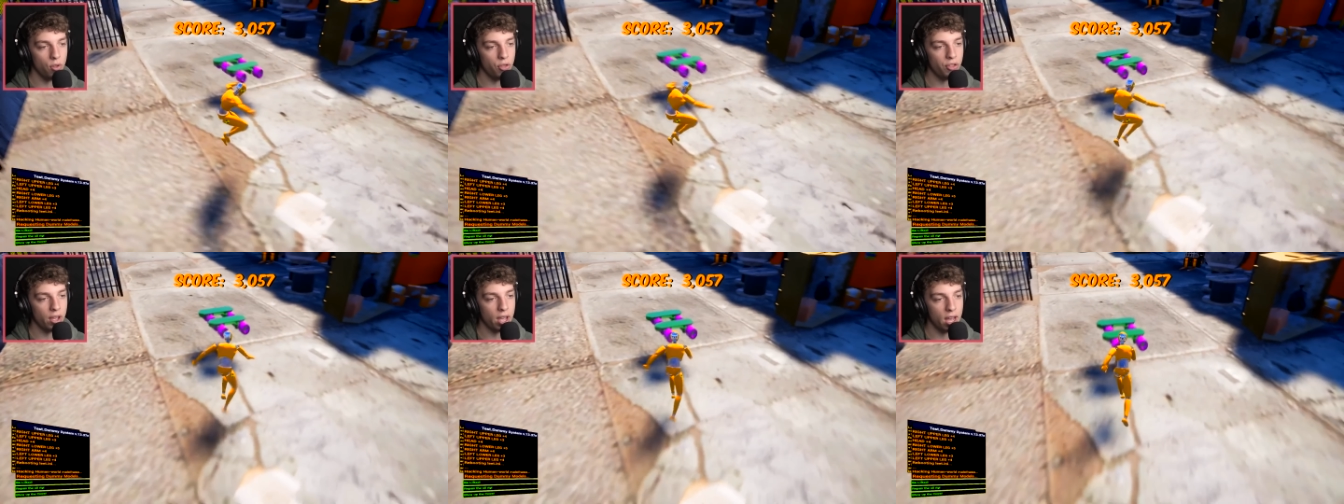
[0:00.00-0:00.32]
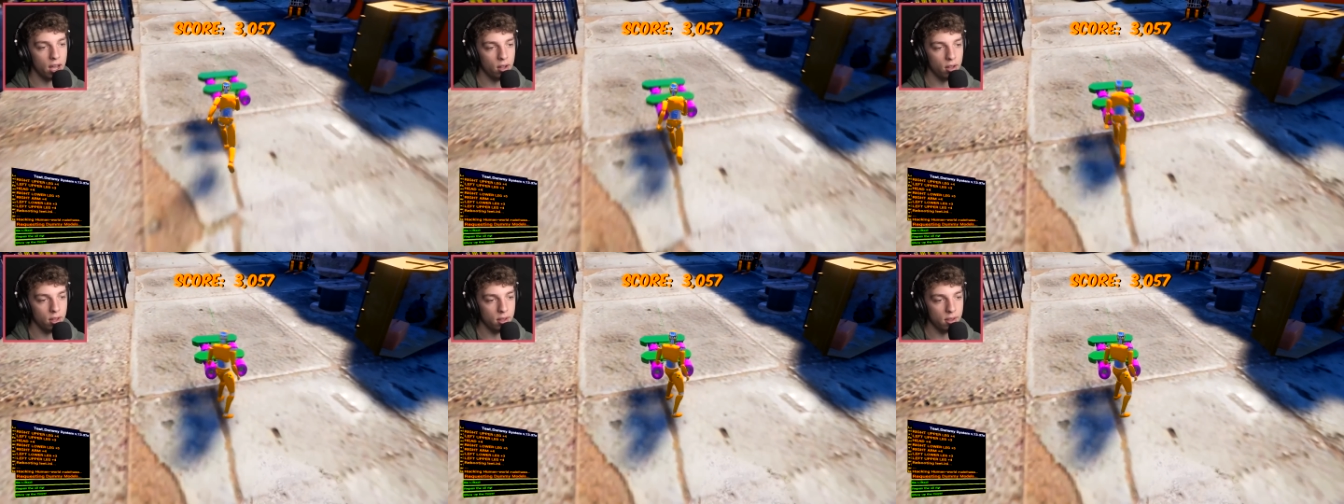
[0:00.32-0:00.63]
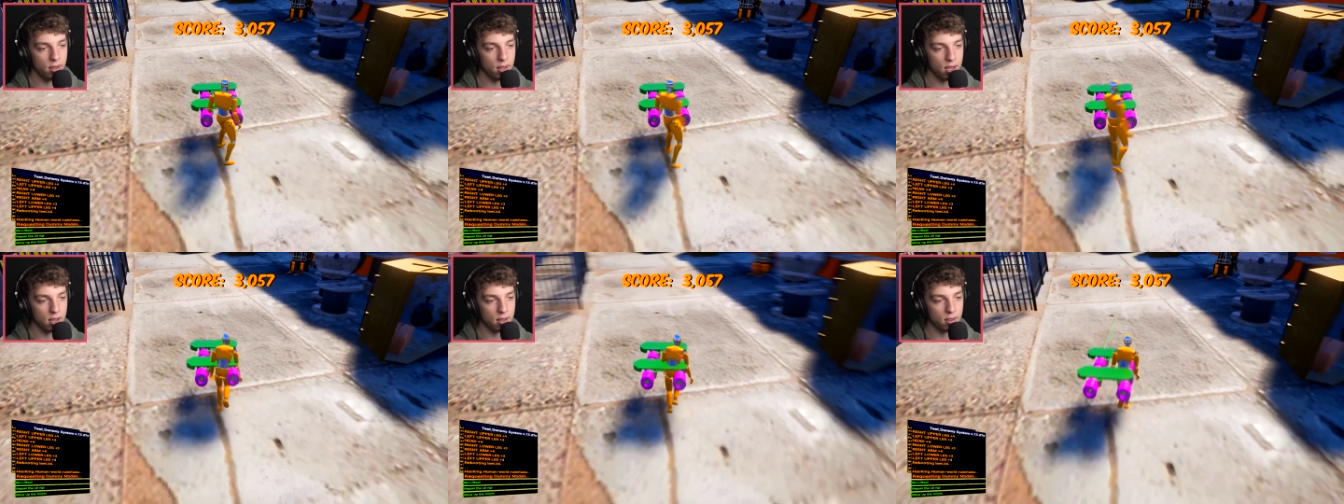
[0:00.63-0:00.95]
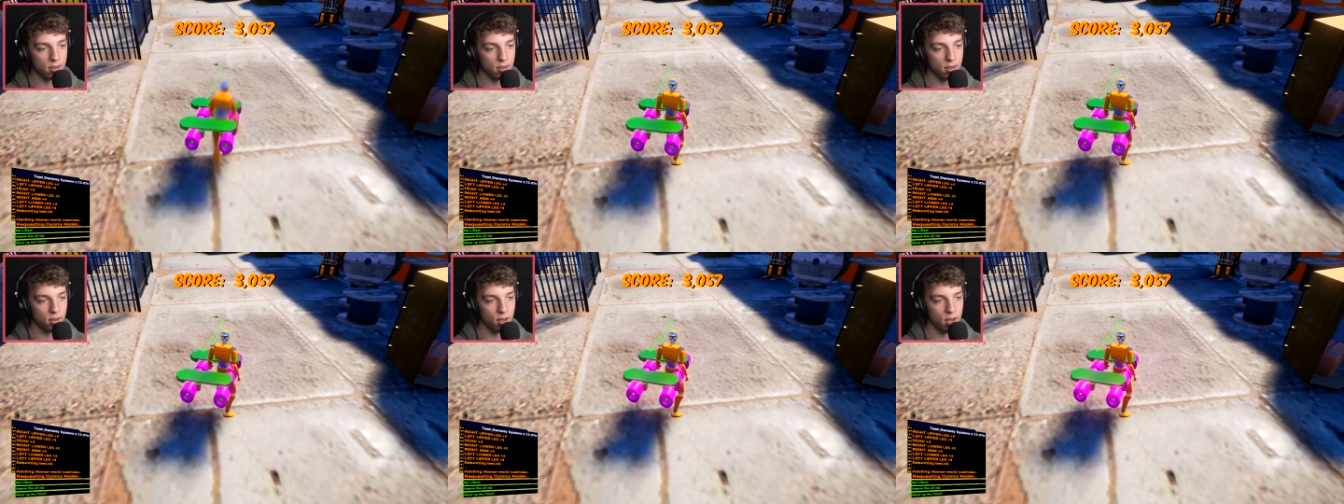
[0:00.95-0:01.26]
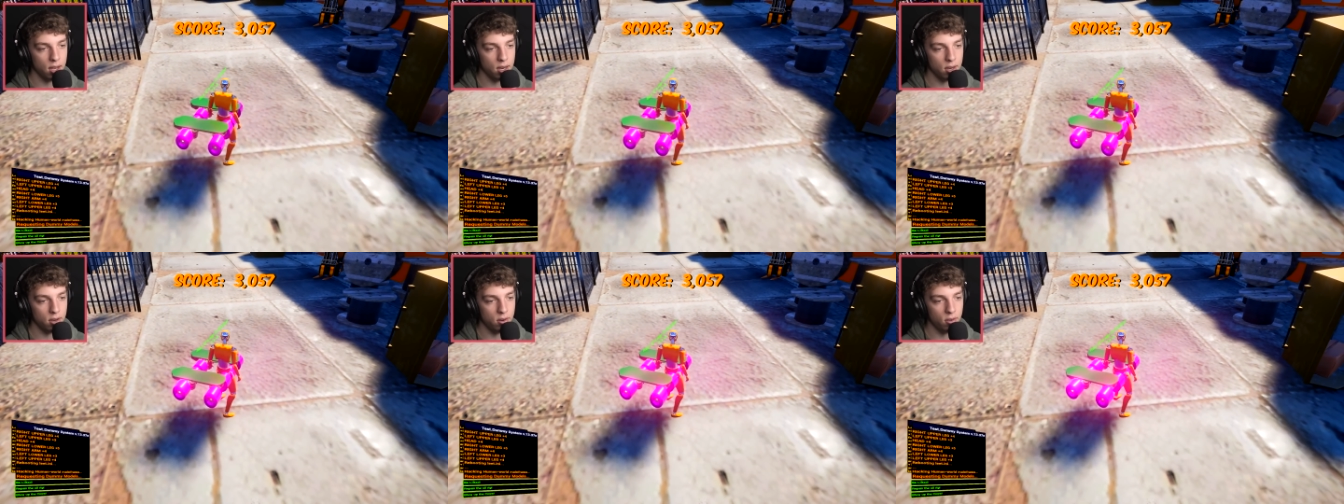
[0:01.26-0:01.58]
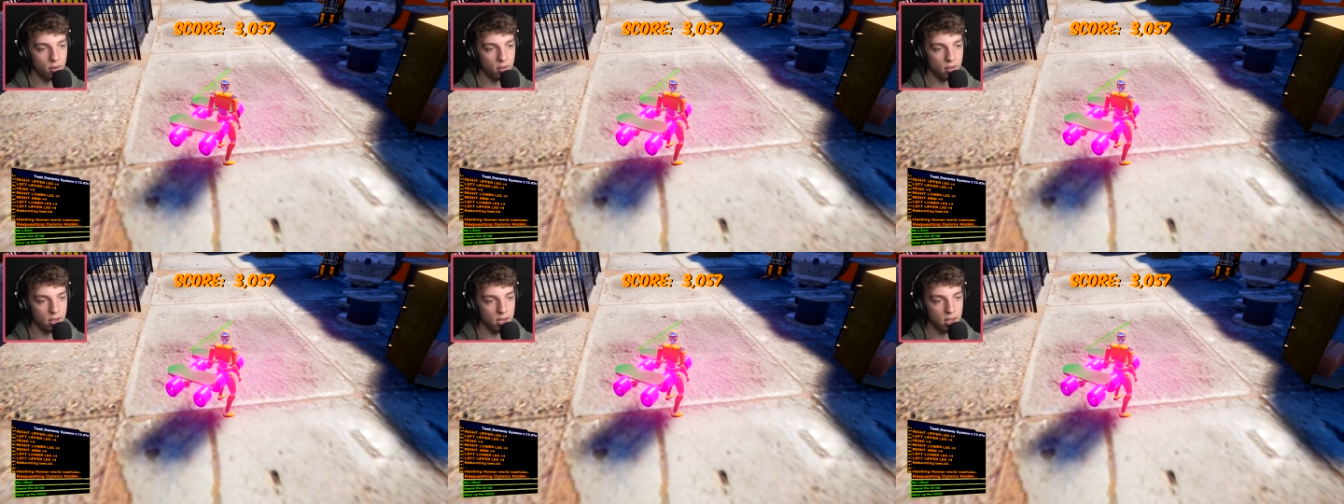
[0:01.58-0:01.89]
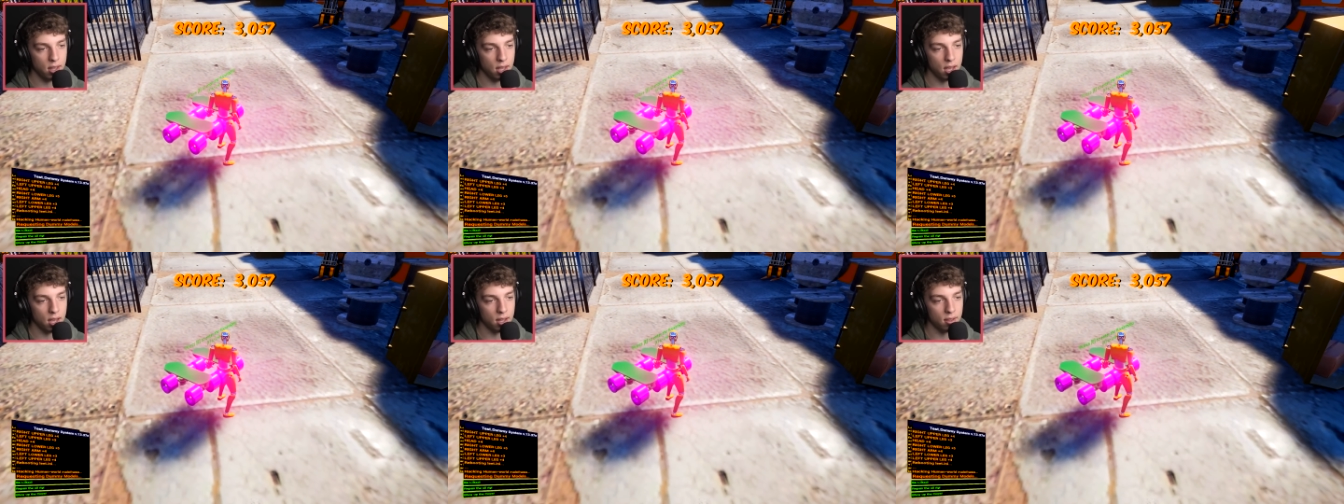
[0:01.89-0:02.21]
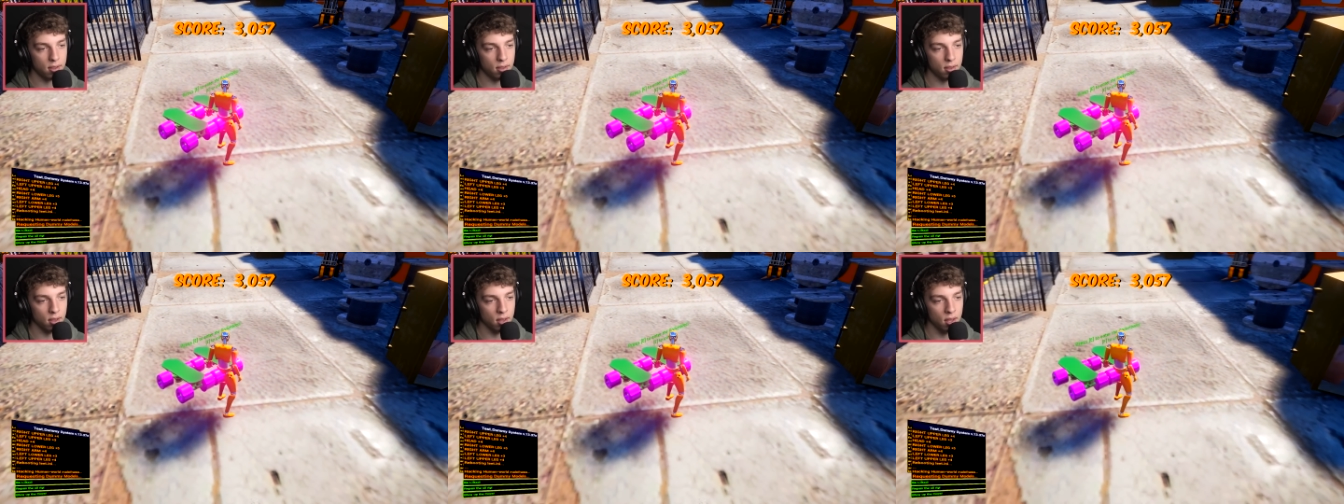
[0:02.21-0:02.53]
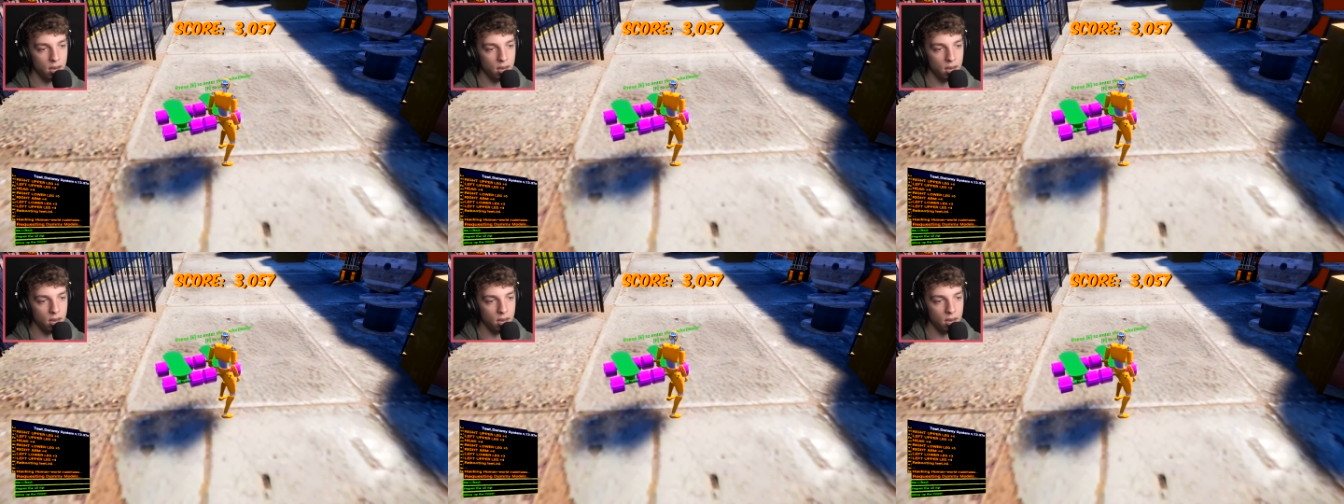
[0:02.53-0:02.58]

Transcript: what the hell is this? I did not see this.